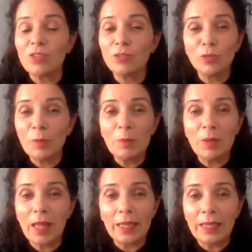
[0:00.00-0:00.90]
They're the only
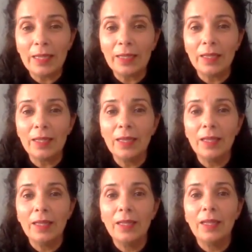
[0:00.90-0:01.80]
people I hate.
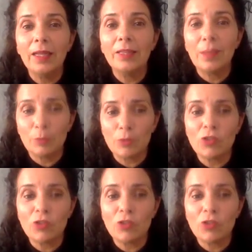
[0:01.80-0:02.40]
They abuse